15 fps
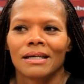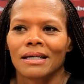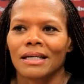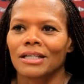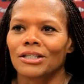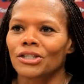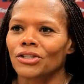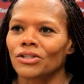
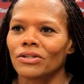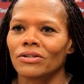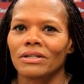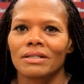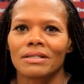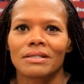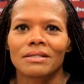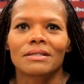it sure
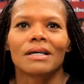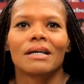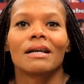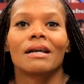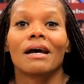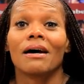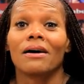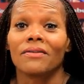is
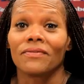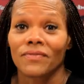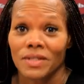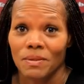enough